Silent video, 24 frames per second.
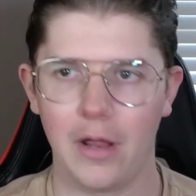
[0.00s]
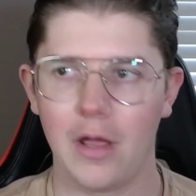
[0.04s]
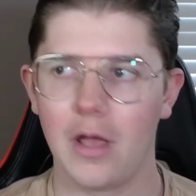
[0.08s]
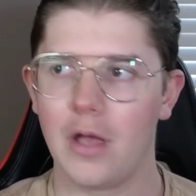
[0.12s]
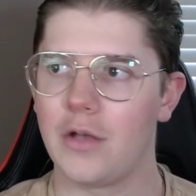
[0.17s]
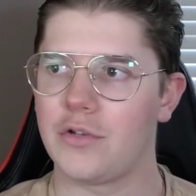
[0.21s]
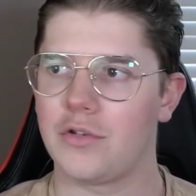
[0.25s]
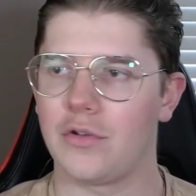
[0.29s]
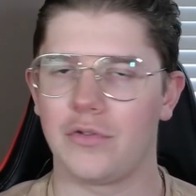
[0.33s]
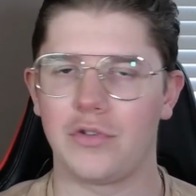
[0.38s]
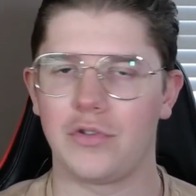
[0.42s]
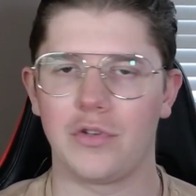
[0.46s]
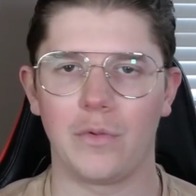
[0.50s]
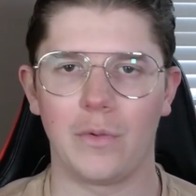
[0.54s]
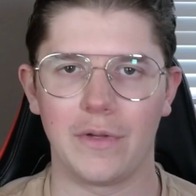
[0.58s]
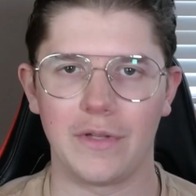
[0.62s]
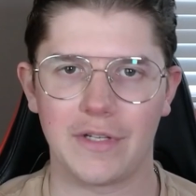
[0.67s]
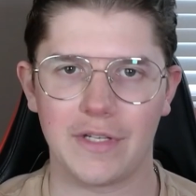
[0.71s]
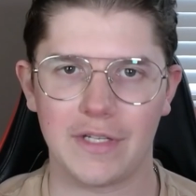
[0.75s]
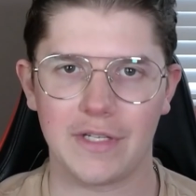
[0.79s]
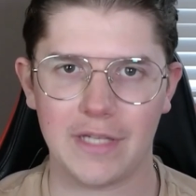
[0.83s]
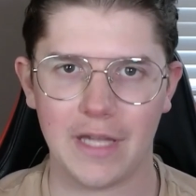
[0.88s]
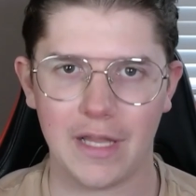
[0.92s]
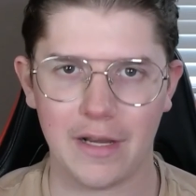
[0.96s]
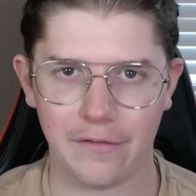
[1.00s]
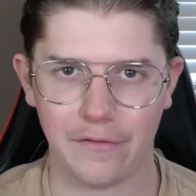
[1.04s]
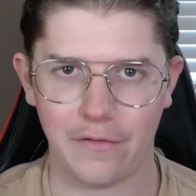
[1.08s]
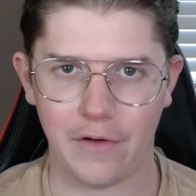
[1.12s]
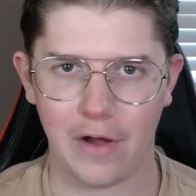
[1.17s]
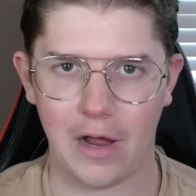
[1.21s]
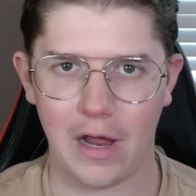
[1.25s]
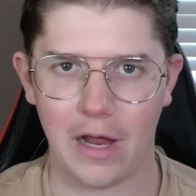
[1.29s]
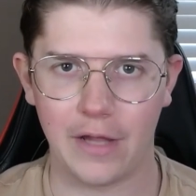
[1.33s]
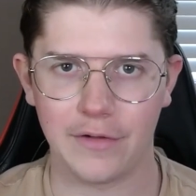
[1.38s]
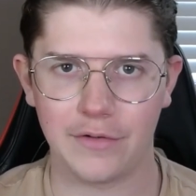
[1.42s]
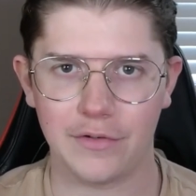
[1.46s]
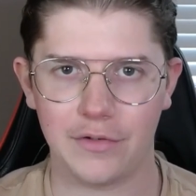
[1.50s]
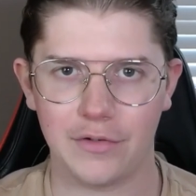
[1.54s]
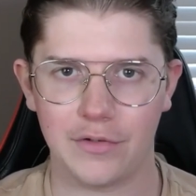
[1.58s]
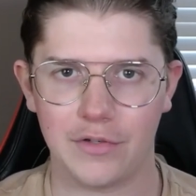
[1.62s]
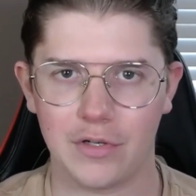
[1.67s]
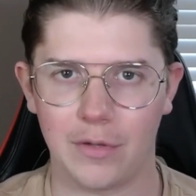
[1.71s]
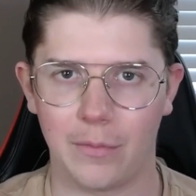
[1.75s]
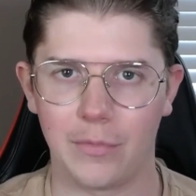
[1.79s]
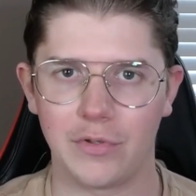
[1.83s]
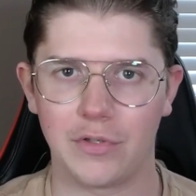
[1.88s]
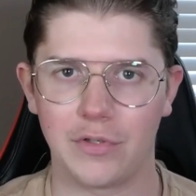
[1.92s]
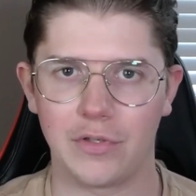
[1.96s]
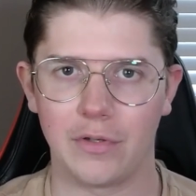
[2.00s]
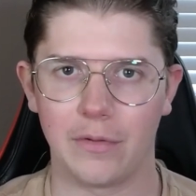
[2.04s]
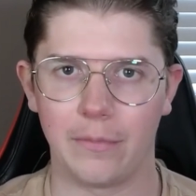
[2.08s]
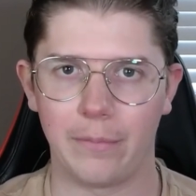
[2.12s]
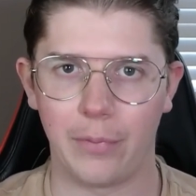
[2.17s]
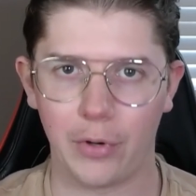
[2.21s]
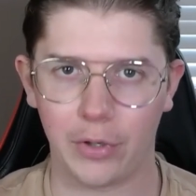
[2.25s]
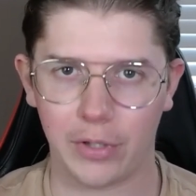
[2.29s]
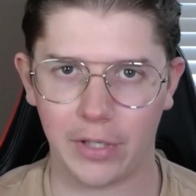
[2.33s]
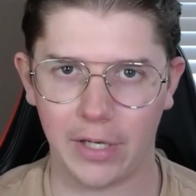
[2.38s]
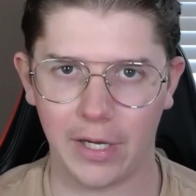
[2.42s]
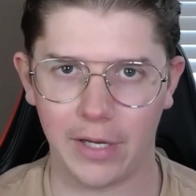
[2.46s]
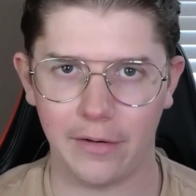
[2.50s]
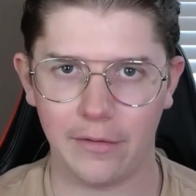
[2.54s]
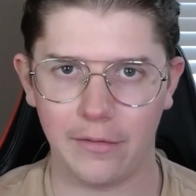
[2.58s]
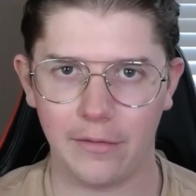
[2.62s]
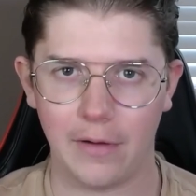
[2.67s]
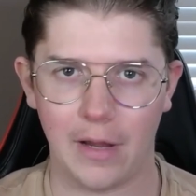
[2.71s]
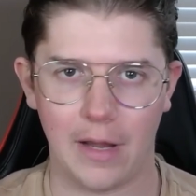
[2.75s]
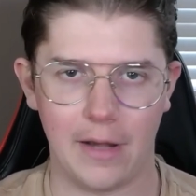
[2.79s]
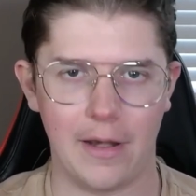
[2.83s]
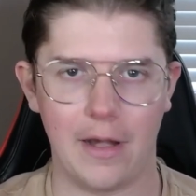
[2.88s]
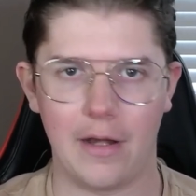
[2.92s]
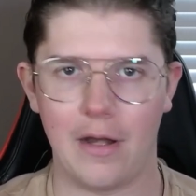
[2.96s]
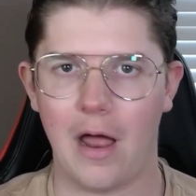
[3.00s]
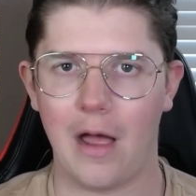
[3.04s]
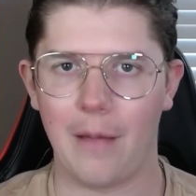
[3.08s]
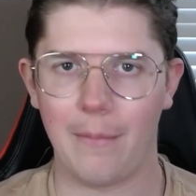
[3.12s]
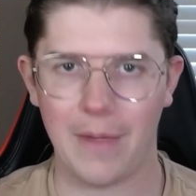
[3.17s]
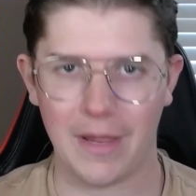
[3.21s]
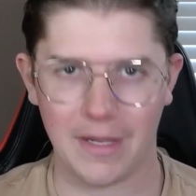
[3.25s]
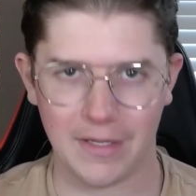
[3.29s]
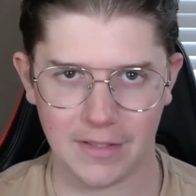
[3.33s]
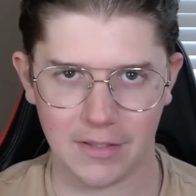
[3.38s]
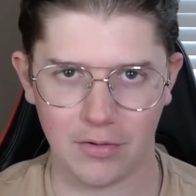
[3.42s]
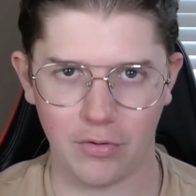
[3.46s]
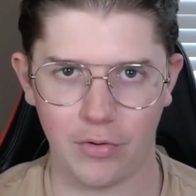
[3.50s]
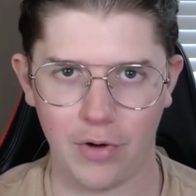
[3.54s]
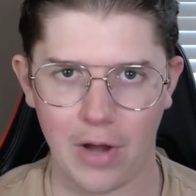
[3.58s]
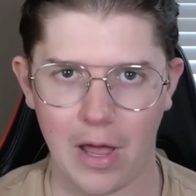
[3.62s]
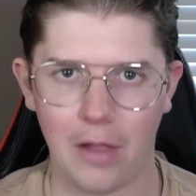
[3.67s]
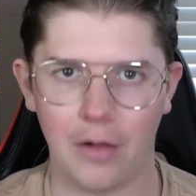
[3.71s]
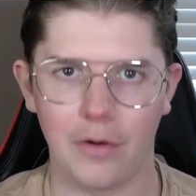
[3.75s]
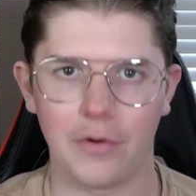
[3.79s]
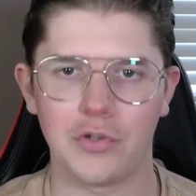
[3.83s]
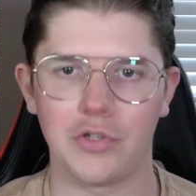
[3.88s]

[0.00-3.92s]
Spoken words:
So to incentivize someone to book it and not make $0,